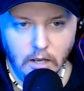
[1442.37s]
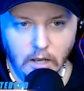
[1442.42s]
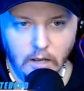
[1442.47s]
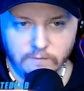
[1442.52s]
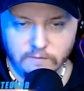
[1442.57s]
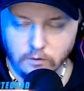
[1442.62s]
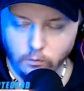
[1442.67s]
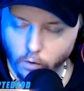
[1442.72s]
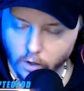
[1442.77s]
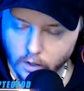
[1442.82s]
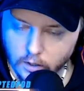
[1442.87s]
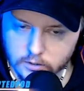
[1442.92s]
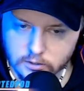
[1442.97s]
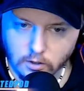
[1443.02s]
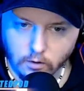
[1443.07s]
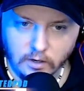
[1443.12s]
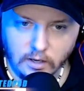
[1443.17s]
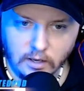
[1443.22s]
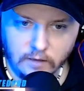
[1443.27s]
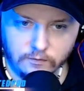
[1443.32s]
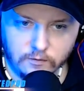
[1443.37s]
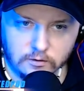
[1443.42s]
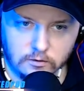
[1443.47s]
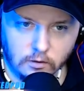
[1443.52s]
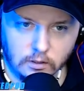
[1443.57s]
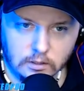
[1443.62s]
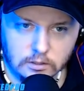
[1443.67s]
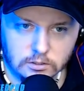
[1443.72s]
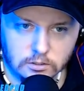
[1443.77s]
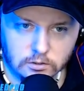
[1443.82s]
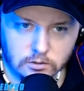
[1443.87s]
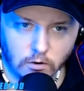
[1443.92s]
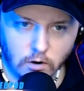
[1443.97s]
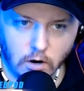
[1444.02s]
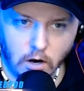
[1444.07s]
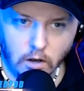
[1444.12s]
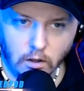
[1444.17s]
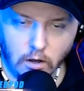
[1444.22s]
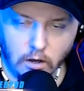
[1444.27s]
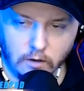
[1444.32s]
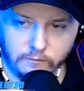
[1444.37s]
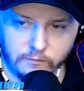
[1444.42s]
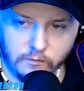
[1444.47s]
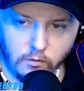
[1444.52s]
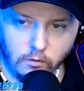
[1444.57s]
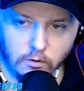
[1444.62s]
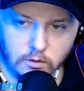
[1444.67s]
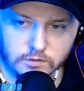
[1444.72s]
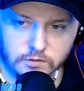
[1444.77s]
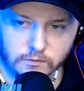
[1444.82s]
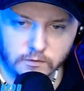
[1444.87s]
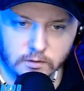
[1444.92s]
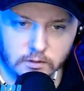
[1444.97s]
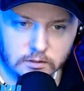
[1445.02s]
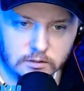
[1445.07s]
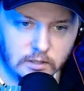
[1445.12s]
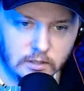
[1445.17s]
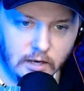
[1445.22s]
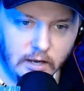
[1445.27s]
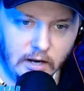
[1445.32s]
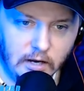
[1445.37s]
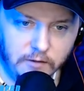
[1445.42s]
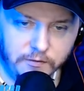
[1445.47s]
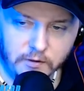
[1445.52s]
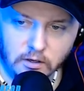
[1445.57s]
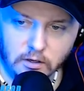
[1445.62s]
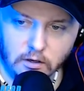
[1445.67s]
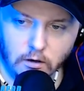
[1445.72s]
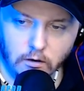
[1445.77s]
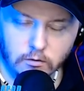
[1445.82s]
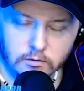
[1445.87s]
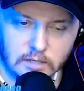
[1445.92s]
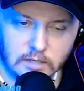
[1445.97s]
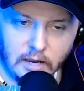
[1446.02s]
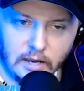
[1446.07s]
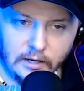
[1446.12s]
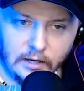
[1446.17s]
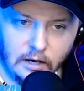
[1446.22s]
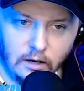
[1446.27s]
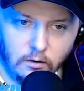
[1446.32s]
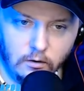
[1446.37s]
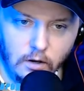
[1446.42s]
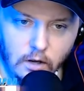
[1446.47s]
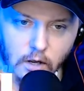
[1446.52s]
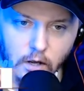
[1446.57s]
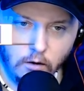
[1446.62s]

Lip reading: If you want to donate, the donations are all on, of course, for this Anything Goes hangout.